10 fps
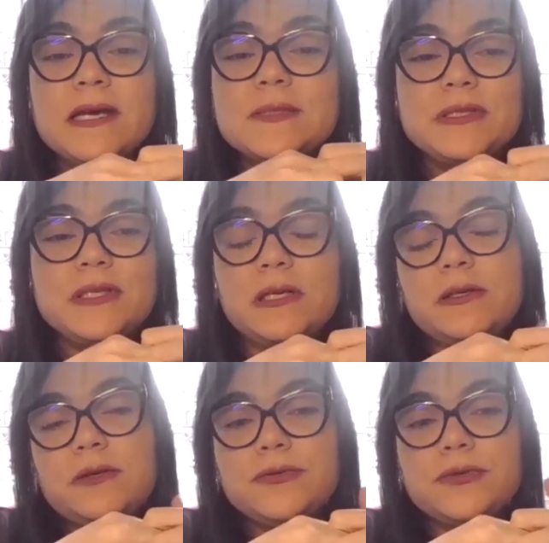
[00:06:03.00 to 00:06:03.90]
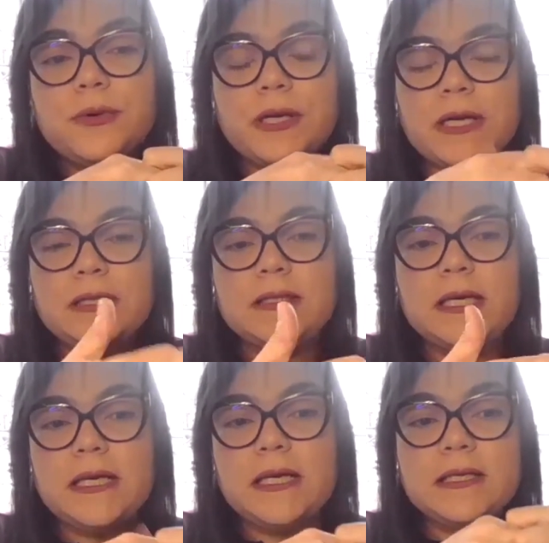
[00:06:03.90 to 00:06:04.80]
especially in New York, and
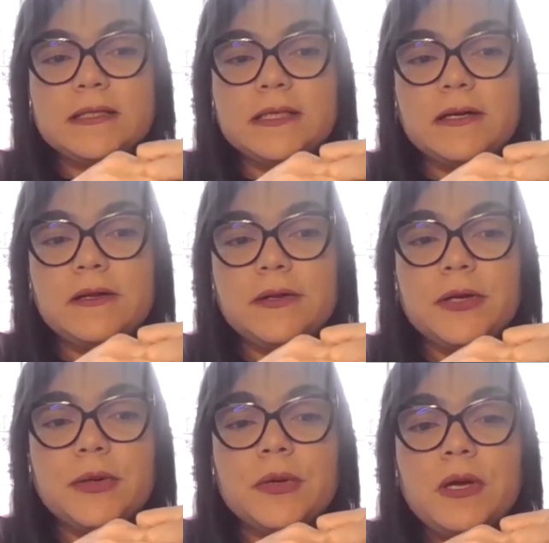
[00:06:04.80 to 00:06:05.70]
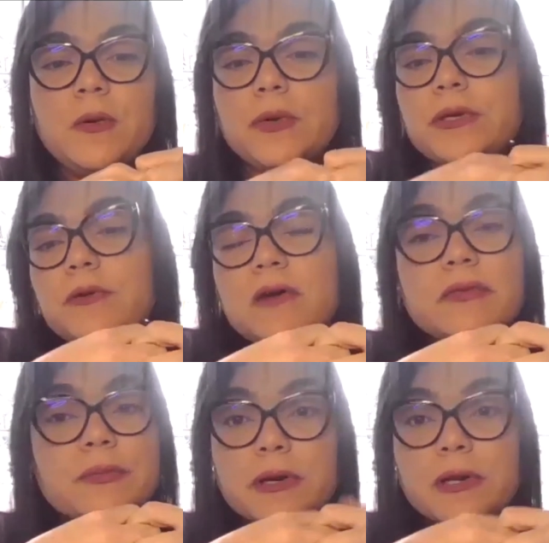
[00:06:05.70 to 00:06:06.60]
Taina can tell you, when you have
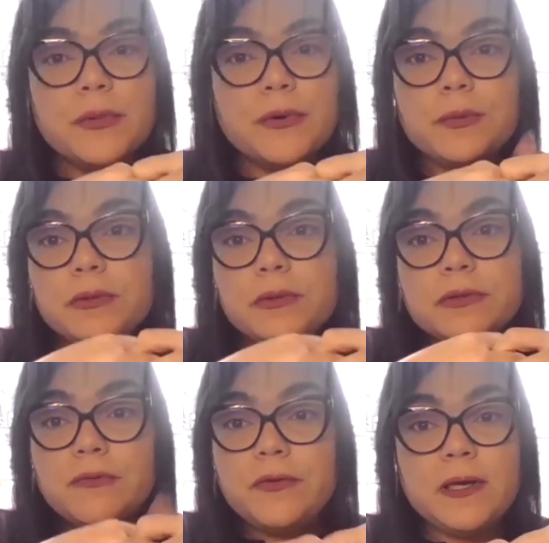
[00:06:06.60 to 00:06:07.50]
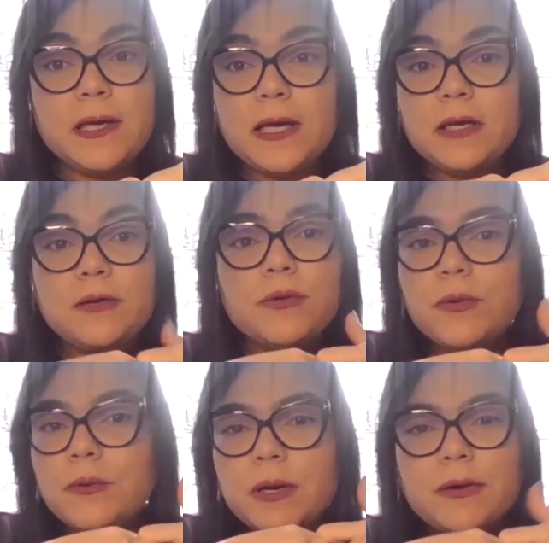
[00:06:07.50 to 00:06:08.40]
a pre-approval under VA, you
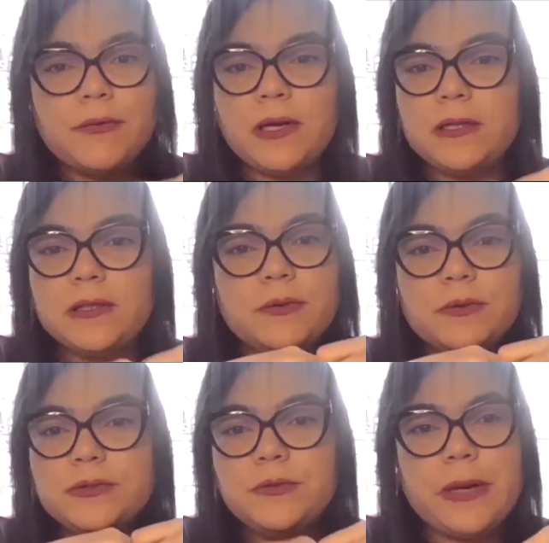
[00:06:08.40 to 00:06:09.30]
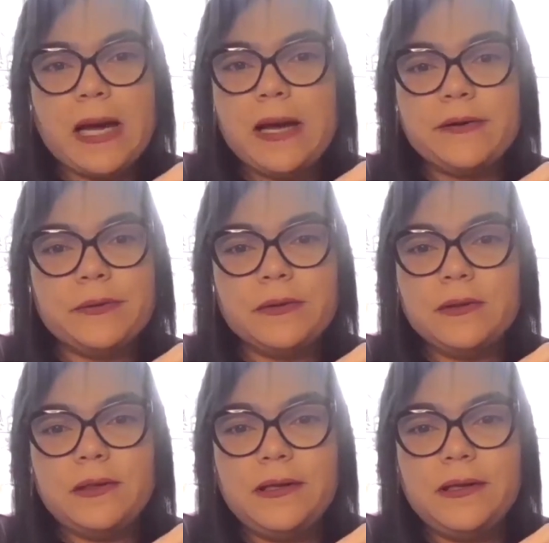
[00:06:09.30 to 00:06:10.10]
are ready to go to battle.